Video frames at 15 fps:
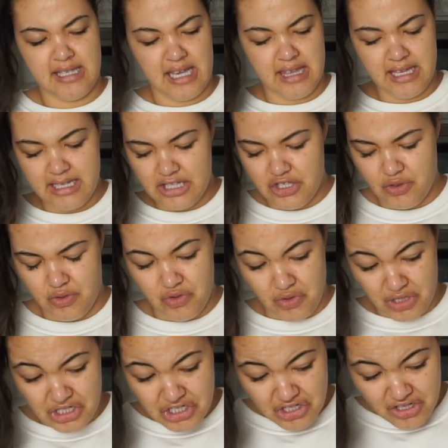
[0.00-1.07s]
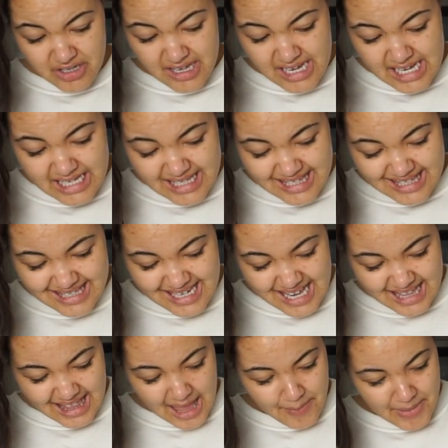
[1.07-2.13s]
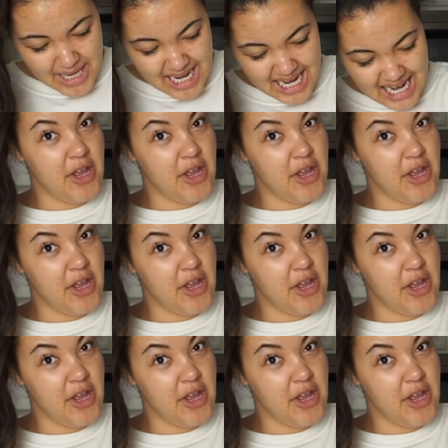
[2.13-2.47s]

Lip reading: I think it's nutritional yeast and lemon?